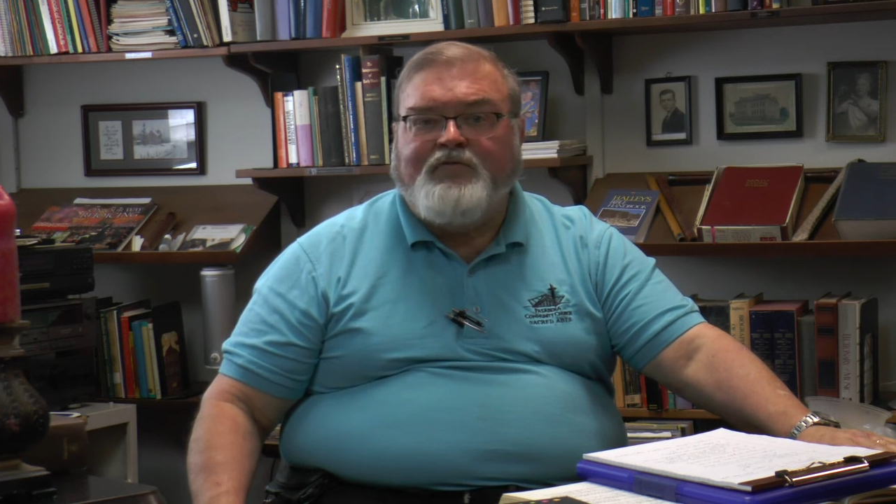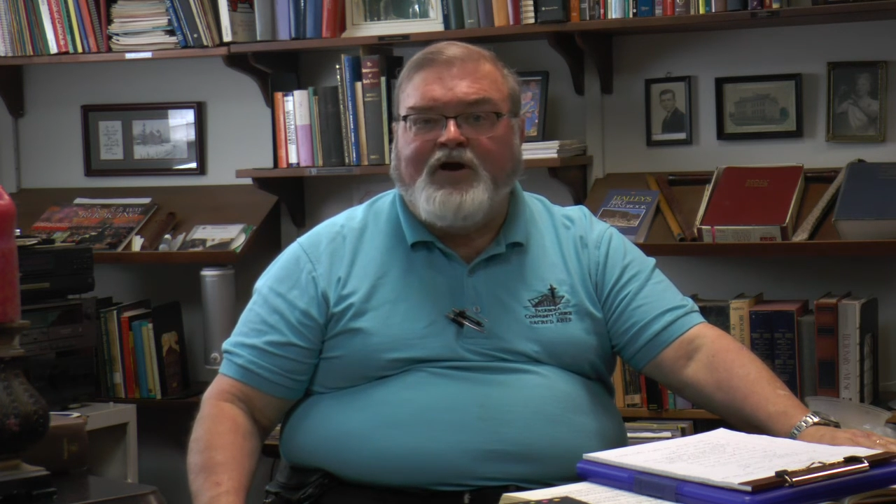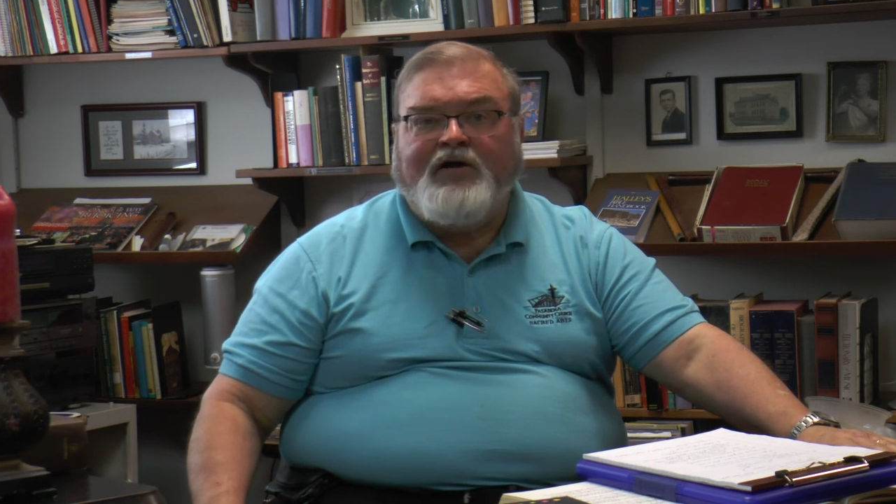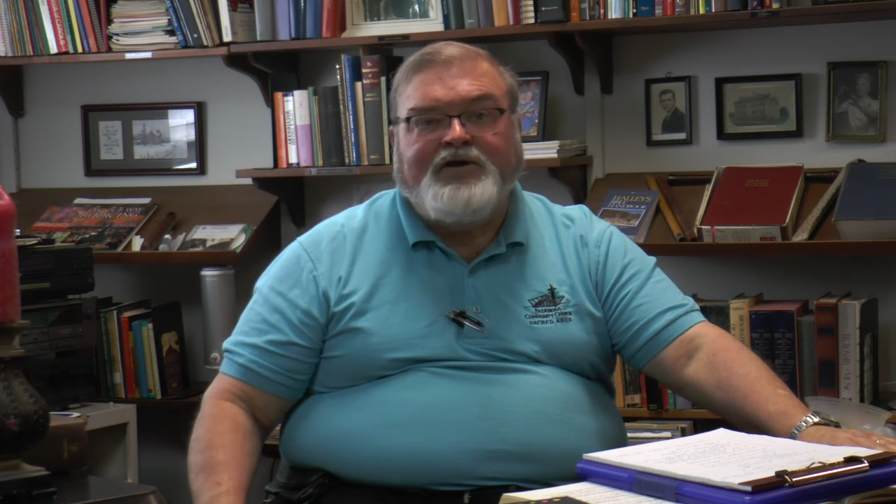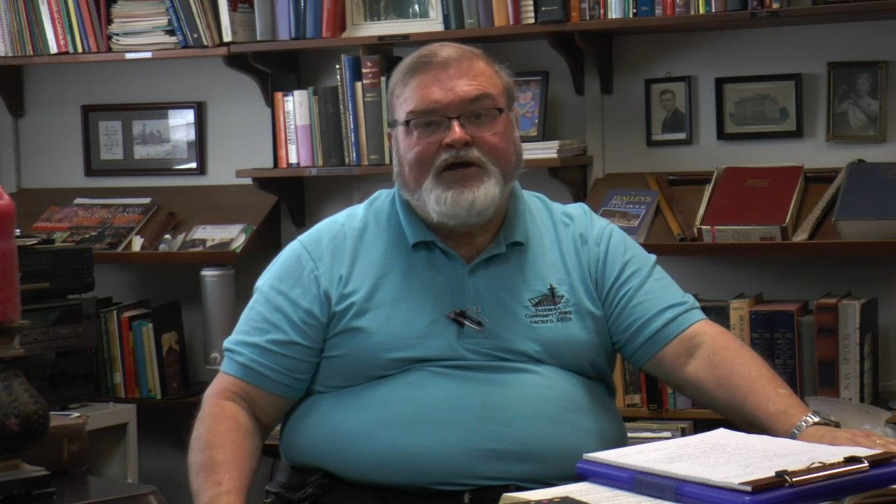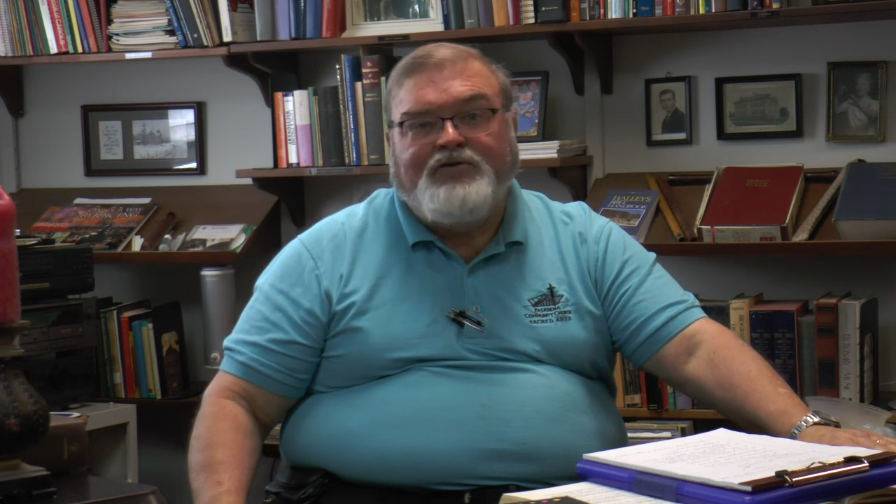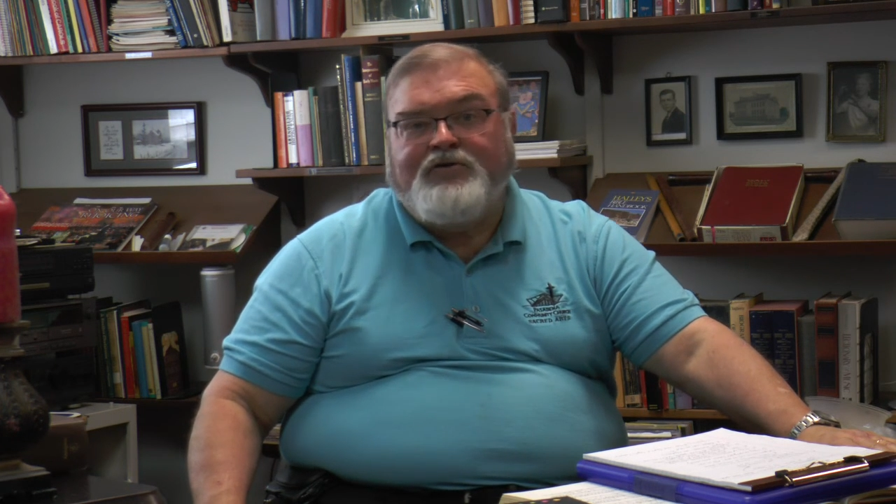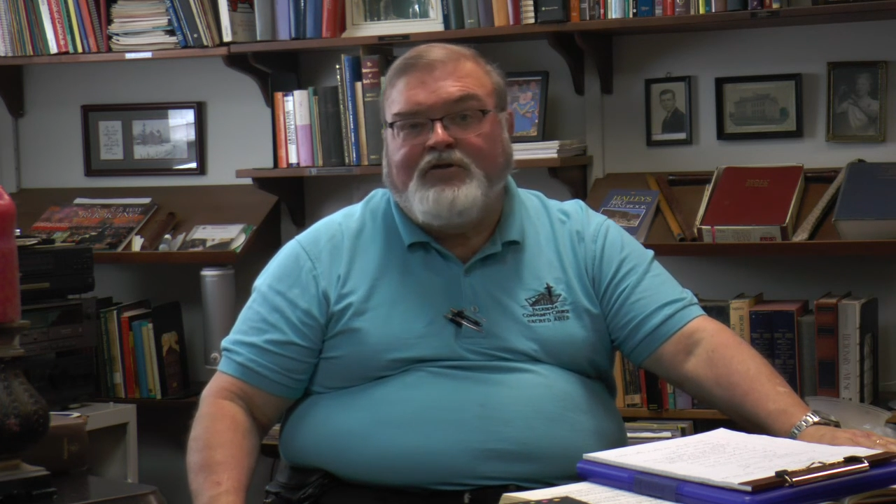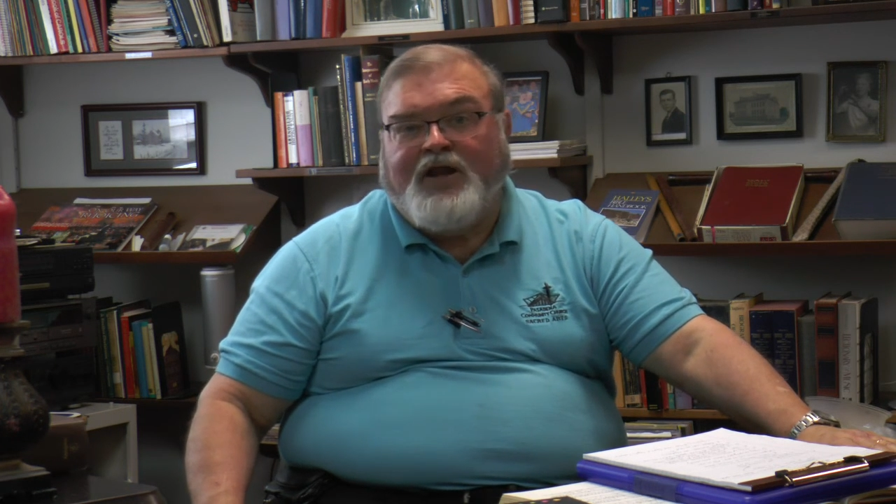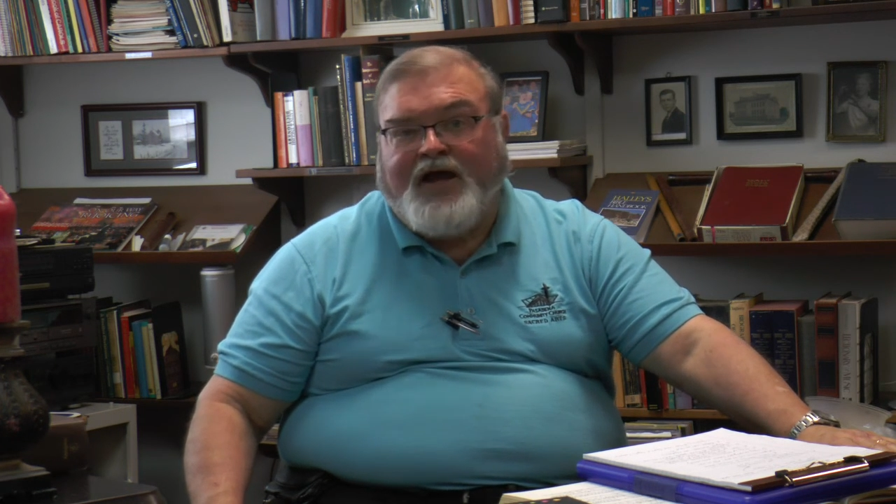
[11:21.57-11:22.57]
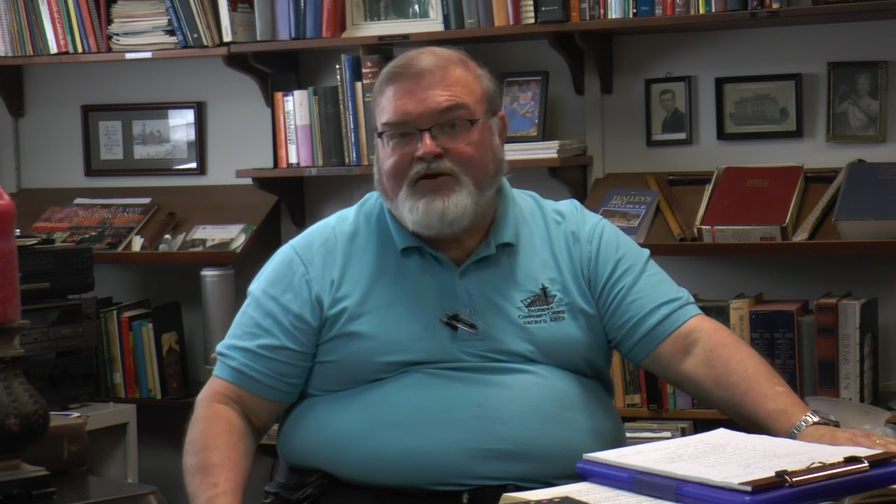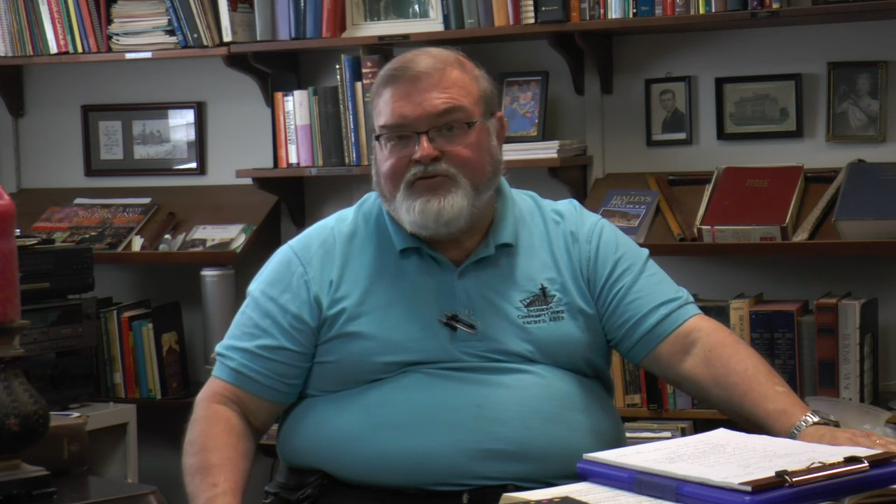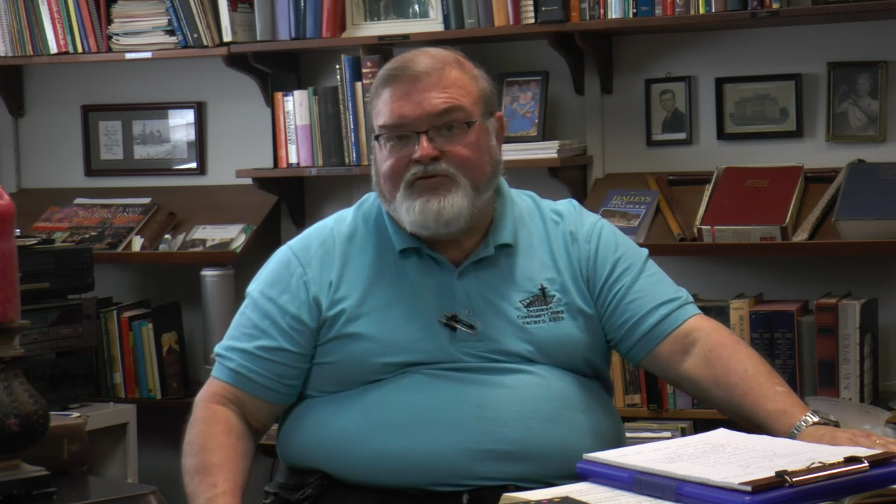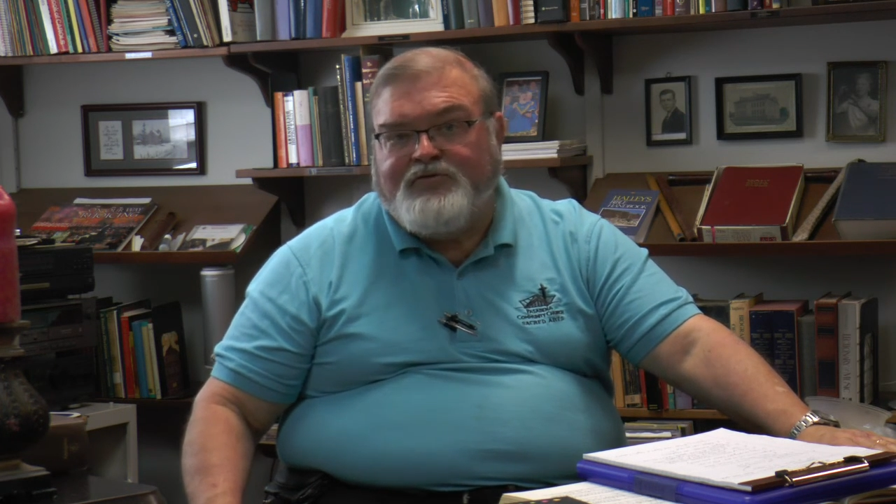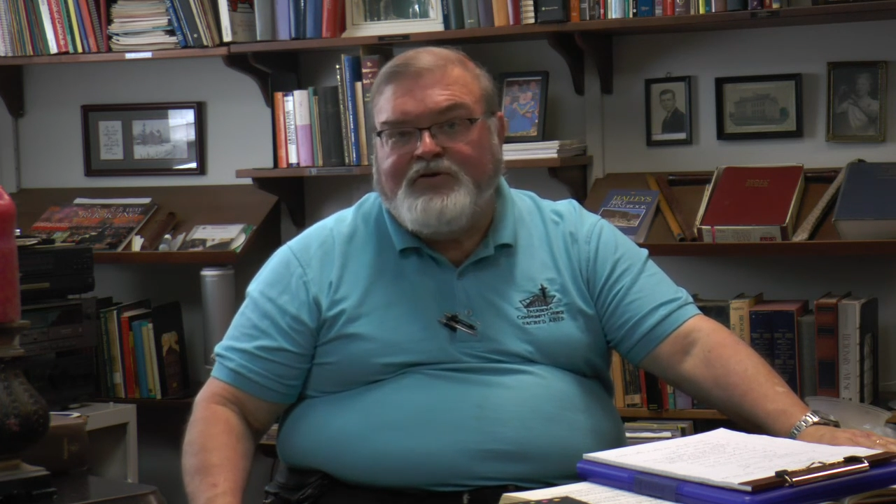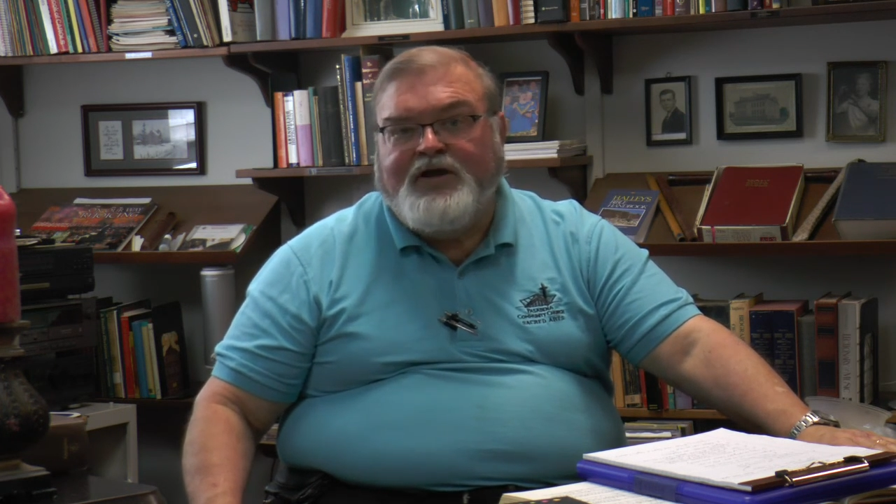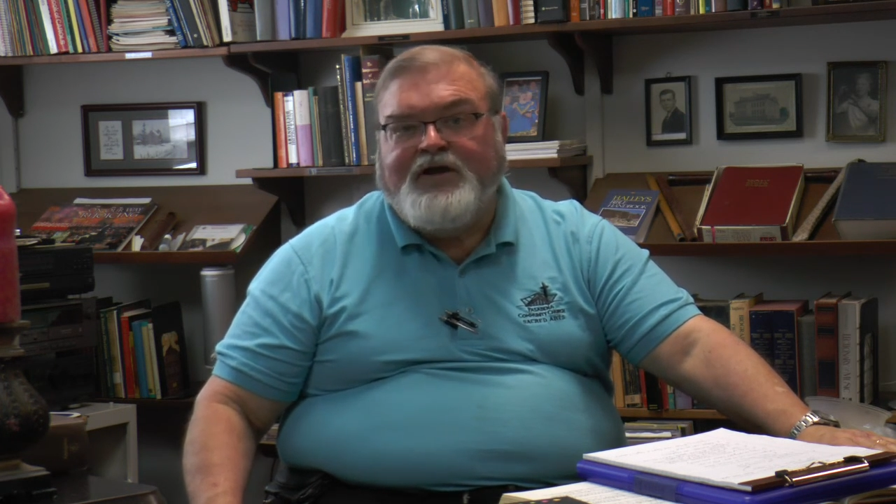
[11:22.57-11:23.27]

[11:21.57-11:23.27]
choir and yet you'd like to